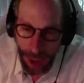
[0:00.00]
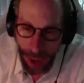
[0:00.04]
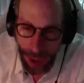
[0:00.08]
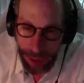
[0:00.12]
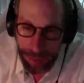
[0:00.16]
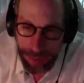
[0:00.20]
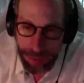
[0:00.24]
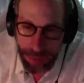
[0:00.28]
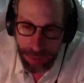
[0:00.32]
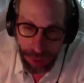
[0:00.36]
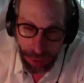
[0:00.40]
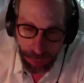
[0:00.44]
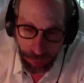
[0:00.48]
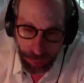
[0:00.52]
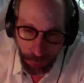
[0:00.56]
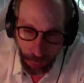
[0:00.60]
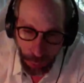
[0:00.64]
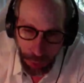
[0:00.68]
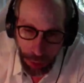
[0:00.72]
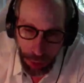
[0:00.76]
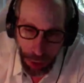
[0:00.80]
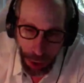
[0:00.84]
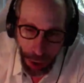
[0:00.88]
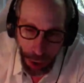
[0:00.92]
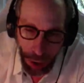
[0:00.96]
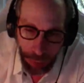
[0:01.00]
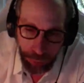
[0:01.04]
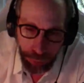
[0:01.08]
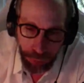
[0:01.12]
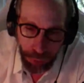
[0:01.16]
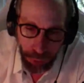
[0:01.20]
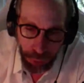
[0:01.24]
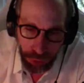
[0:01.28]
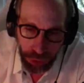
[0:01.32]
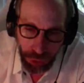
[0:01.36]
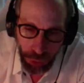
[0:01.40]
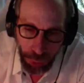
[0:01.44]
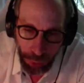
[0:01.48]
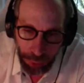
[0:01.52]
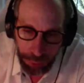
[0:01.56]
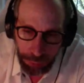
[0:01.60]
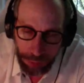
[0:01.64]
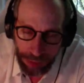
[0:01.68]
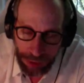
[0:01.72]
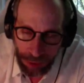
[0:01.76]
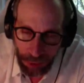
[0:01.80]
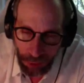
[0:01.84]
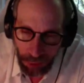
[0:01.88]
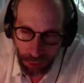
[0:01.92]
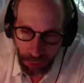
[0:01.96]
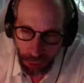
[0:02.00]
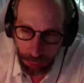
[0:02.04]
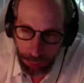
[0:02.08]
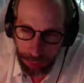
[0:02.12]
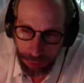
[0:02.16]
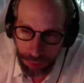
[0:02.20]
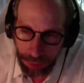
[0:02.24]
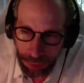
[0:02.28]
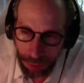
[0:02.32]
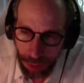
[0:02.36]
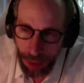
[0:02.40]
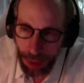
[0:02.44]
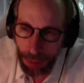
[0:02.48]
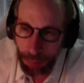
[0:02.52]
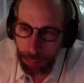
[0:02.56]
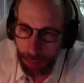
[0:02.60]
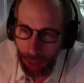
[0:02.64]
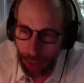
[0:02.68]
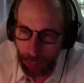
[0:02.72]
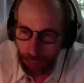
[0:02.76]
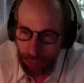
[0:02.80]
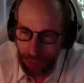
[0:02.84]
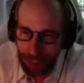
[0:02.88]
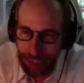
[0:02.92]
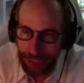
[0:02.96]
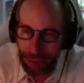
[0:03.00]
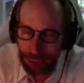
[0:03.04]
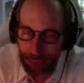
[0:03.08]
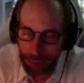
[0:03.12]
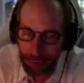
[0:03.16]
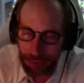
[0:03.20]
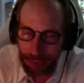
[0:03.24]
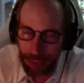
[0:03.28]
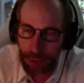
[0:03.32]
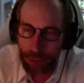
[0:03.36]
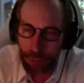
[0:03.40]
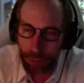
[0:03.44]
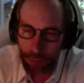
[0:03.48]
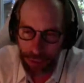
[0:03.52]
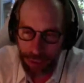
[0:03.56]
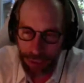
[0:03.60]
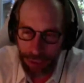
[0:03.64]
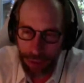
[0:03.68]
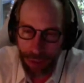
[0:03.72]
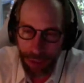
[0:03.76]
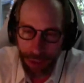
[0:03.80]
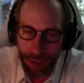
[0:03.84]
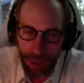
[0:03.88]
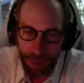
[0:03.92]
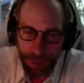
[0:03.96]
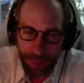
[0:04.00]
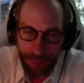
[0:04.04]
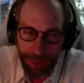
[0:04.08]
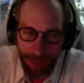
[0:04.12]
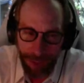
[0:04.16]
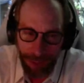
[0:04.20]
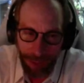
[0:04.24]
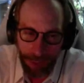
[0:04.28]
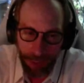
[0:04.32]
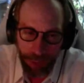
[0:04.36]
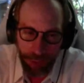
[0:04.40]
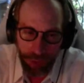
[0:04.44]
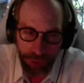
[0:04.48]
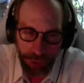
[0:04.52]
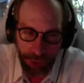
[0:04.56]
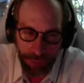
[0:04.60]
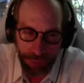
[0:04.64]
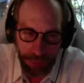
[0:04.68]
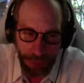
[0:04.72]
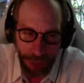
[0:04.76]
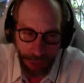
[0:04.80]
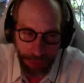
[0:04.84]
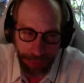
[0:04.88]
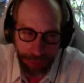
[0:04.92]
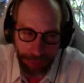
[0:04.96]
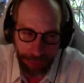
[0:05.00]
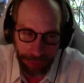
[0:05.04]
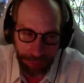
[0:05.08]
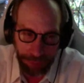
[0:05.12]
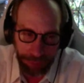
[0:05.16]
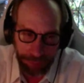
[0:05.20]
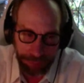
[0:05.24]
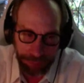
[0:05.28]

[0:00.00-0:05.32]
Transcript: and therefore our future will be determined by literally the energy of nothing.